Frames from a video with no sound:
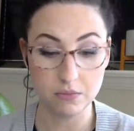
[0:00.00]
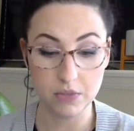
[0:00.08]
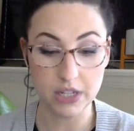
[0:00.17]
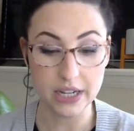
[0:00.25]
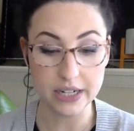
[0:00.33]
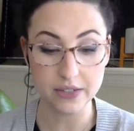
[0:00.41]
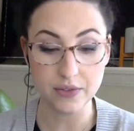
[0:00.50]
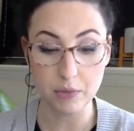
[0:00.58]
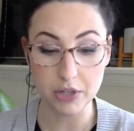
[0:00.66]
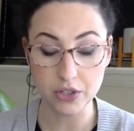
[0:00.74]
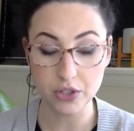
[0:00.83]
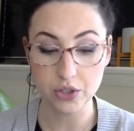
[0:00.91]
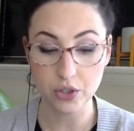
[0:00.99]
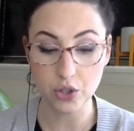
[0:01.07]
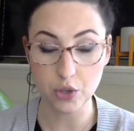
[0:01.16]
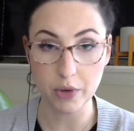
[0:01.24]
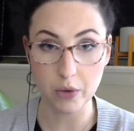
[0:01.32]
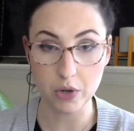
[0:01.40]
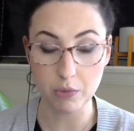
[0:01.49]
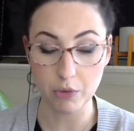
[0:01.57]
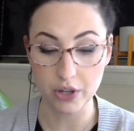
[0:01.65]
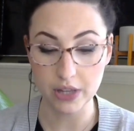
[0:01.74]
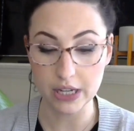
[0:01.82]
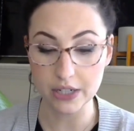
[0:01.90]
the end of the measure, so you might want to
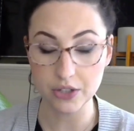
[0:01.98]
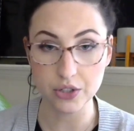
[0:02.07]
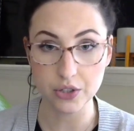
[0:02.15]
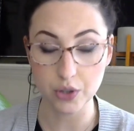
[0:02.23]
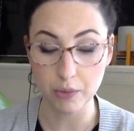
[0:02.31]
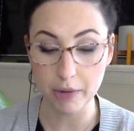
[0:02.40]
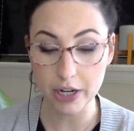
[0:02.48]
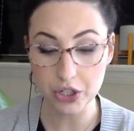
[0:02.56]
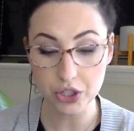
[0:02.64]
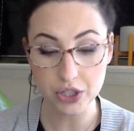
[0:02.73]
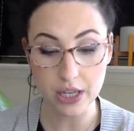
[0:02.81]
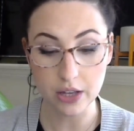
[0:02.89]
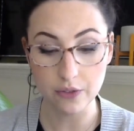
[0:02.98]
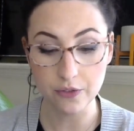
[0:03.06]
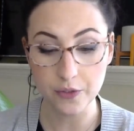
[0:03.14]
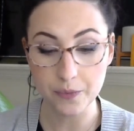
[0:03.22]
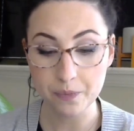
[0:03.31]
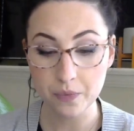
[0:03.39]
mark that in just to remind yourself.